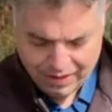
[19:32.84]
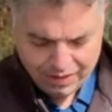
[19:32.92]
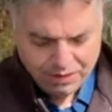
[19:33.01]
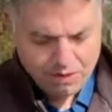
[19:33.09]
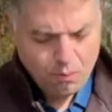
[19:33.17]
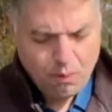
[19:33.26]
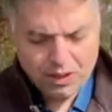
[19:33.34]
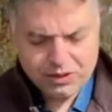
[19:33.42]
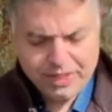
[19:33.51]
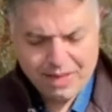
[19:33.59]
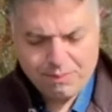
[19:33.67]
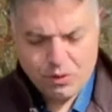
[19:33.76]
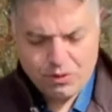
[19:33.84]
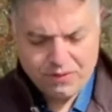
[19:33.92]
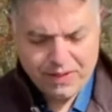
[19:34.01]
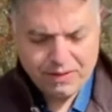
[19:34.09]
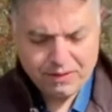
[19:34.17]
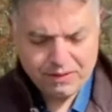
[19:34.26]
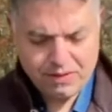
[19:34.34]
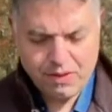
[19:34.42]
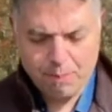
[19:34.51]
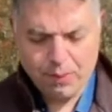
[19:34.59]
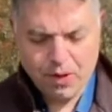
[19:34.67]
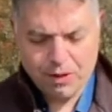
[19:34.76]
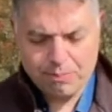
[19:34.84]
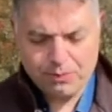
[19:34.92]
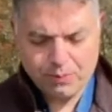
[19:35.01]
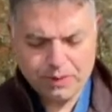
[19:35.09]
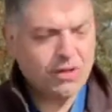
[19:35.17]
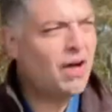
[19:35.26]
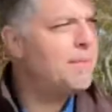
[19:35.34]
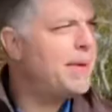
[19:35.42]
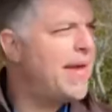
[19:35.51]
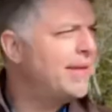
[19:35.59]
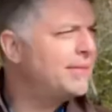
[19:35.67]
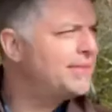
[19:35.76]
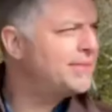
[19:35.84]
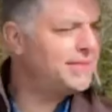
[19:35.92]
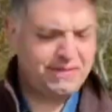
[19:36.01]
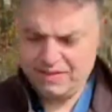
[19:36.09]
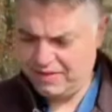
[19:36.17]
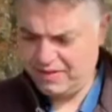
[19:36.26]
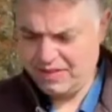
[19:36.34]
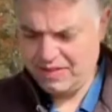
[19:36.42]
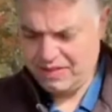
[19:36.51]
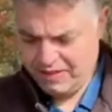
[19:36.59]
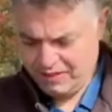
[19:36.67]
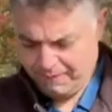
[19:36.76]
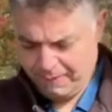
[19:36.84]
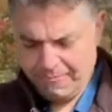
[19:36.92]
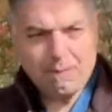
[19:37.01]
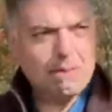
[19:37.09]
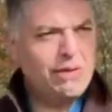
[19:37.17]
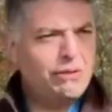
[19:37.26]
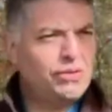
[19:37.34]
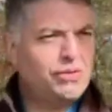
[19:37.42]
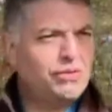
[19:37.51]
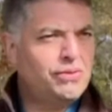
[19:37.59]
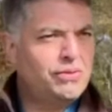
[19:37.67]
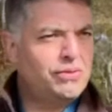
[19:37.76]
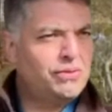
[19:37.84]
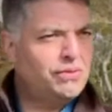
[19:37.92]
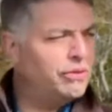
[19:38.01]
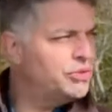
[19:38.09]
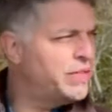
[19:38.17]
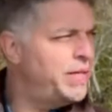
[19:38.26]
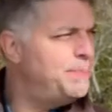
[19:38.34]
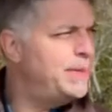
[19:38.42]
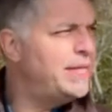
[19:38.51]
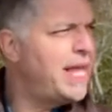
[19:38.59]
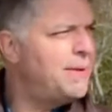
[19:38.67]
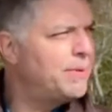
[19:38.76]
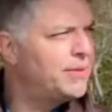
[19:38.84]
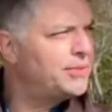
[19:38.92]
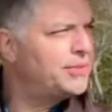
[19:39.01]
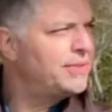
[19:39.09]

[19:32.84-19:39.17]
You ever watch that movie, The Burbs, with Tom Hanks? Remember those creepy neighbors?